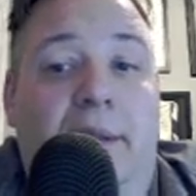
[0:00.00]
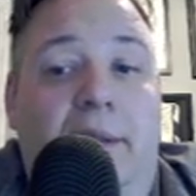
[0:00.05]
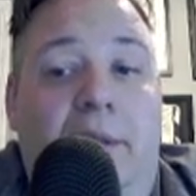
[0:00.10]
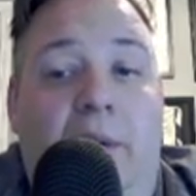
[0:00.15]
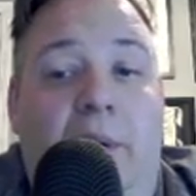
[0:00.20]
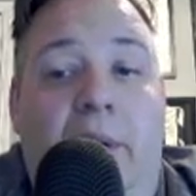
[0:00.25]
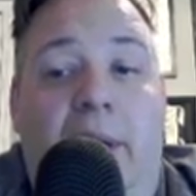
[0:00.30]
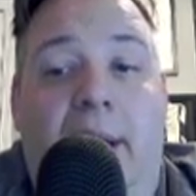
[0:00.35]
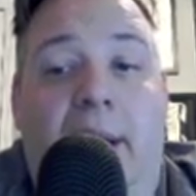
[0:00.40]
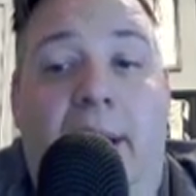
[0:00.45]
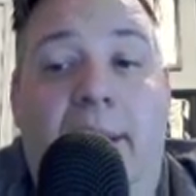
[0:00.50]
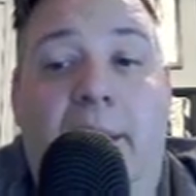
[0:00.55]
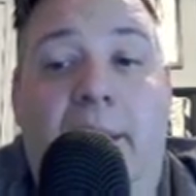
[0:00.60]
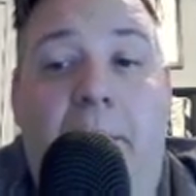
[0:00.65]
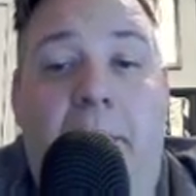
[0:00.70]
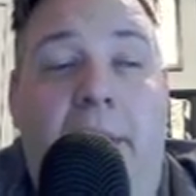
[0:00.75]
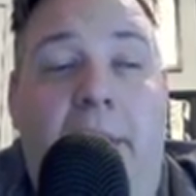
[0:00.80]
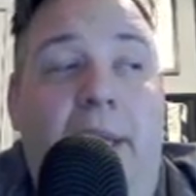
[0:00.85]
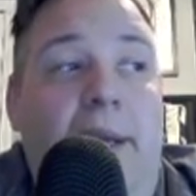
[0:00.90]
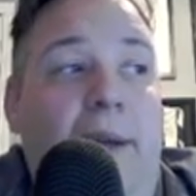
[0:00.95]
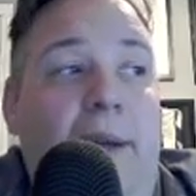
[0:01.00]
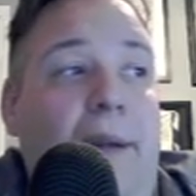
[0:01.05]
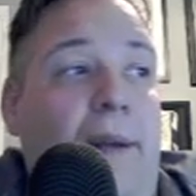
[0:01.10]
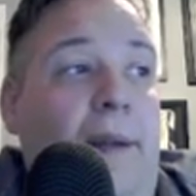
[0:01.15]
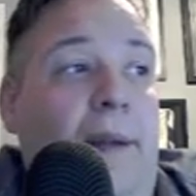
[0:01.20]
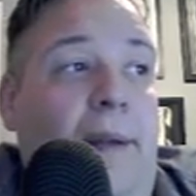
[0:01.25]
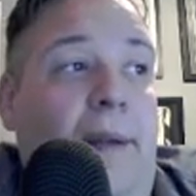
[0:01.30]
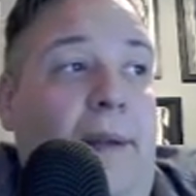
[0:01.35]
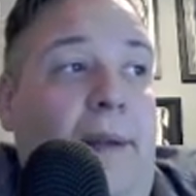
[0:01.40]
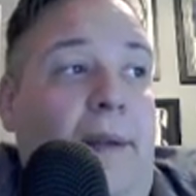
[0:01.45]
So it could end up being
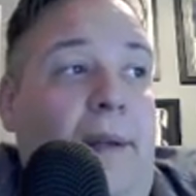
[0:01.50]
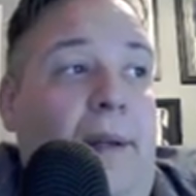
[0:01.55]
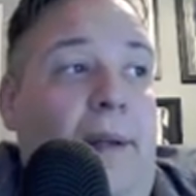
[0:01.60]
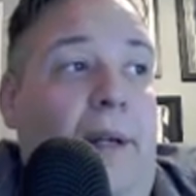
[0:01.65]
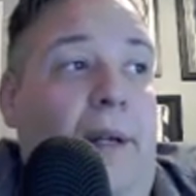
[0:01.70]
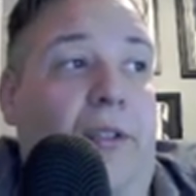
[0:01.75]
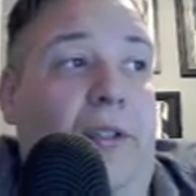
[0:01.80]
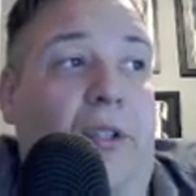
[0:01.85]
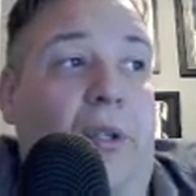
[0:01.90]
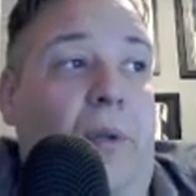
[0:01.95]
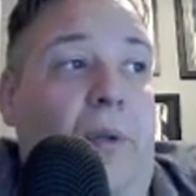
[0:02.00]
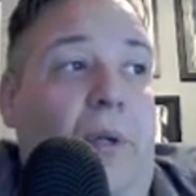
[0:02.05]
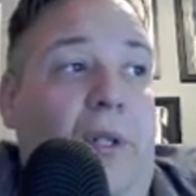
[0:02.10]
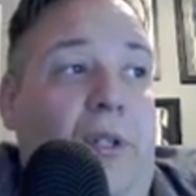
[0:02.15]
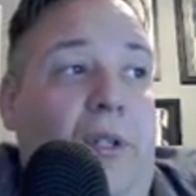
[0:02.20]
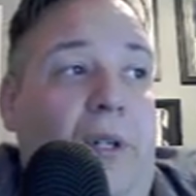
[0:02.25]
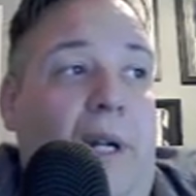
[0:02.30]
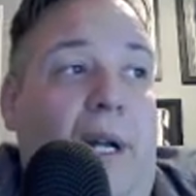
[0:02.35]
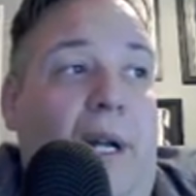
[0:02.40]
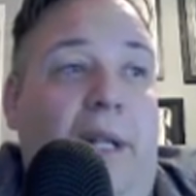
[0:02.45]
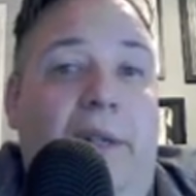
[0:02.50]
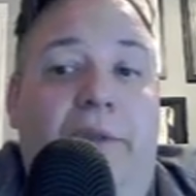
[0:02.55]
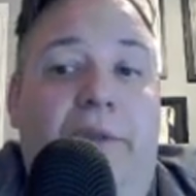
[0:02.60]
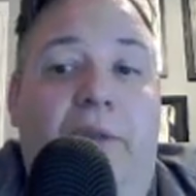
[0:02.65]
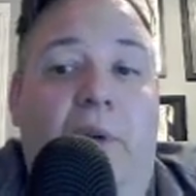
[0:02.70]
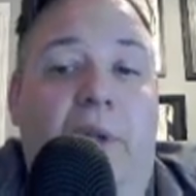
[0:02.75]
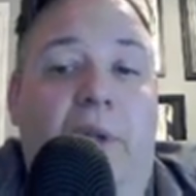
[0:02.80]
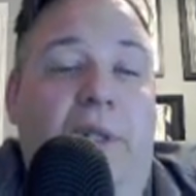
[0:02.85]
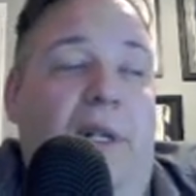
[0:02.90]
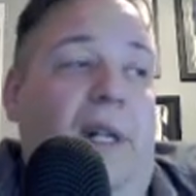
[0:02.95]
a $200,
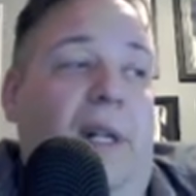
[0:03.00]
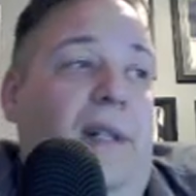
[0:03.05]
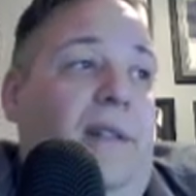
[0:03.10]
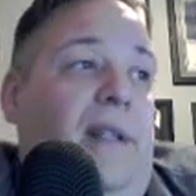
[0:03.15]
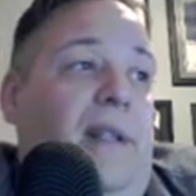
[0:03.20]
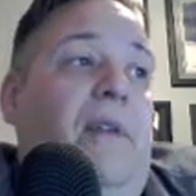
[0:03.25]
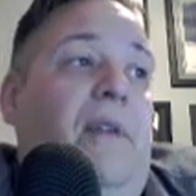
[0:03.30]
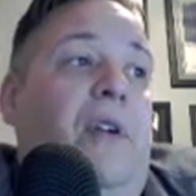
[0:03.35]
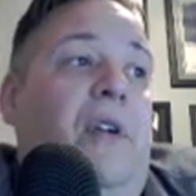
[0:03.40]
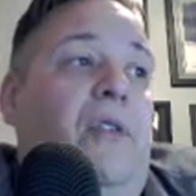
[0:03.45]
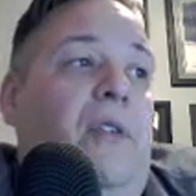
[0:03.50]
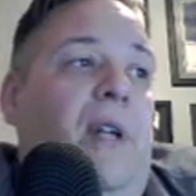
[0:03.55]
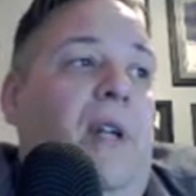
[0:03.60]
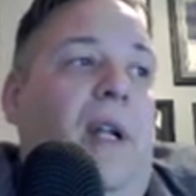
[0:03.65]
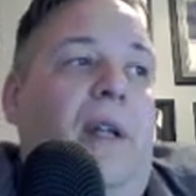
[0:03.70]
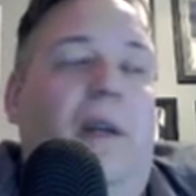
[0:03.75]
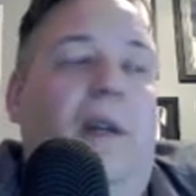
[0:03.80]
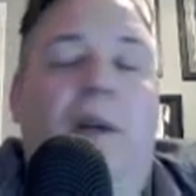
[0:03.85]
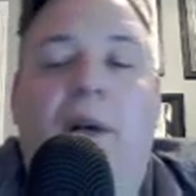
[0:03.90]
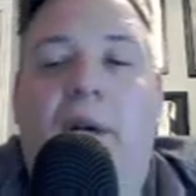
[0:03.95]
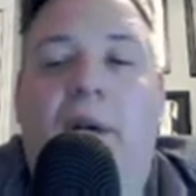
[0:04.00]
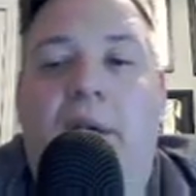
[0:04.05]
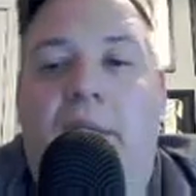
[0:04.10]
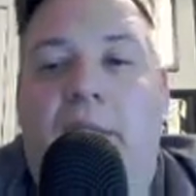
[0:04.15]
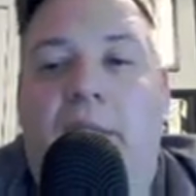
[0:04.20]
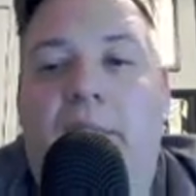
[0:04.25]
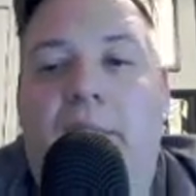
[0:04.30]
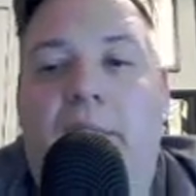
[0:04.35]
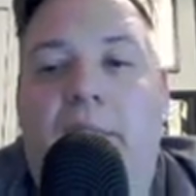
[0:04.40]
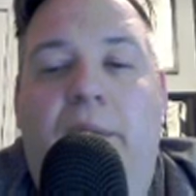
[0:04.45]
$400, $700 card.
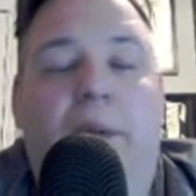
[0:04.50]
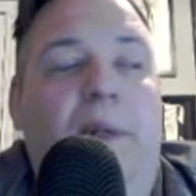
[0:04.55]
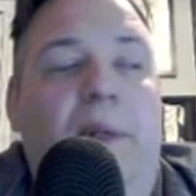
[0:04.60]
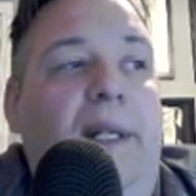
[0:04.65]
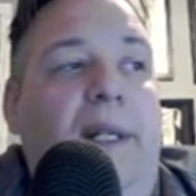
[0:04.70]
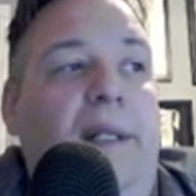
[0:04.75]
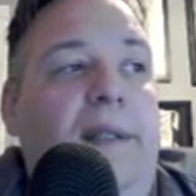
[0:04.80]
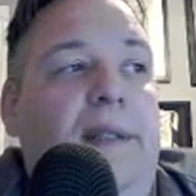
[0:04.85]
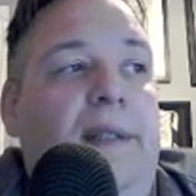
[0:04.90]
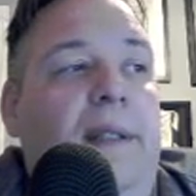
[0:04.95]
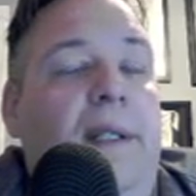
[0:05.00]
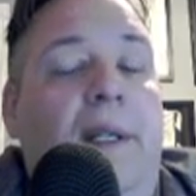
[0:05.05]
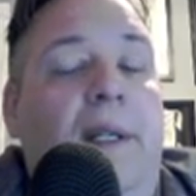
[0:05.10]
You don't know who it is.